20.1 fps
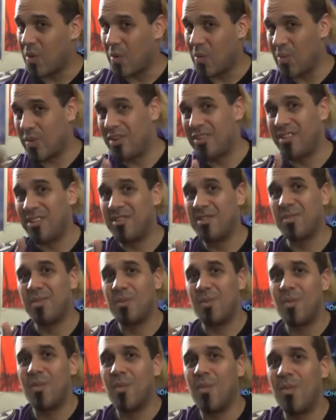which is
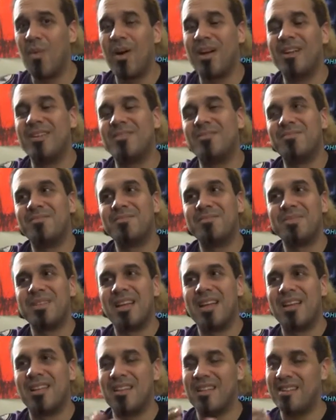what
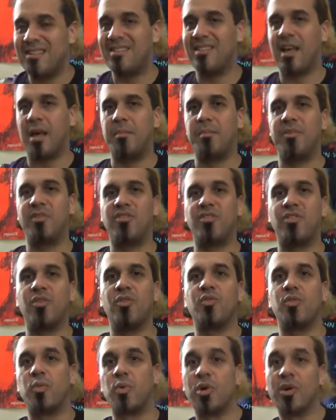these type of
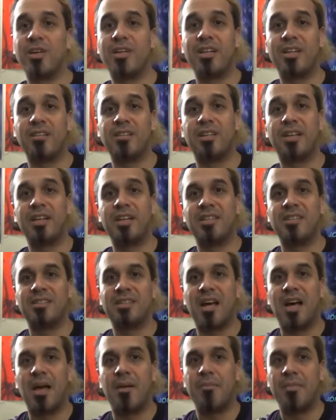shows were in their day and
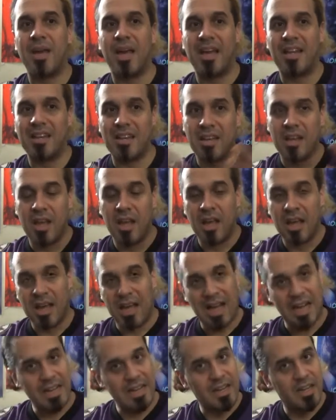time. And
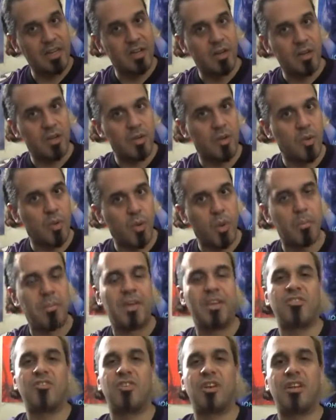I think what
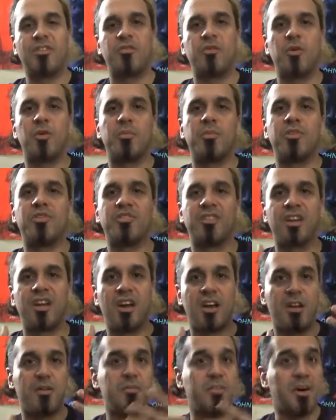makes Transformers a
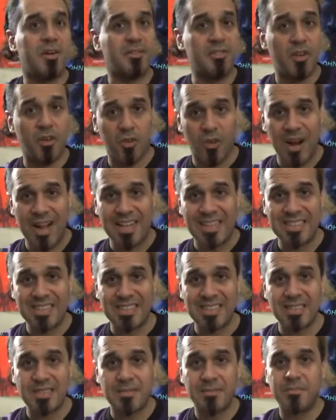cut above the
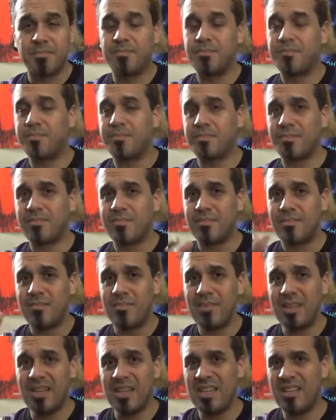rest
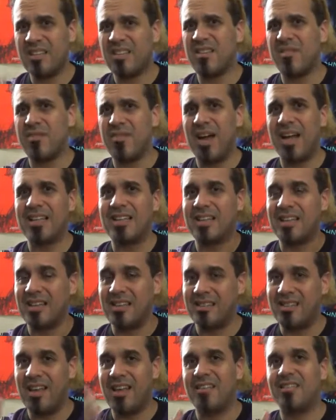is the fact that
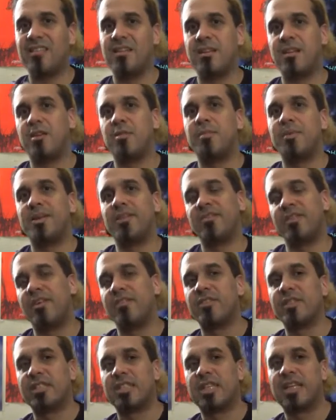it takes a little bit of
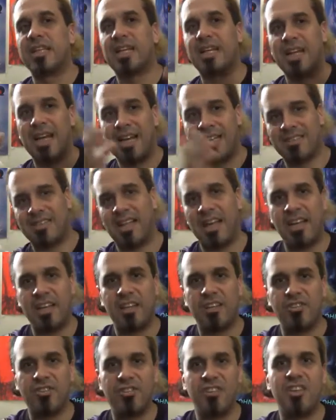everything. It has
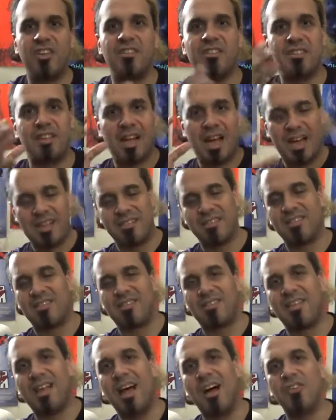80s cheese, it has
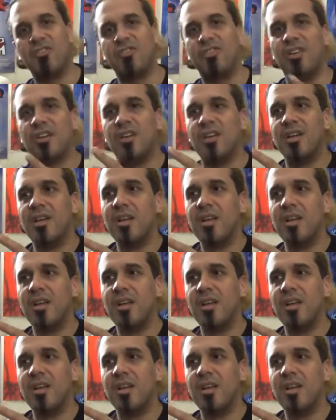nostalgia,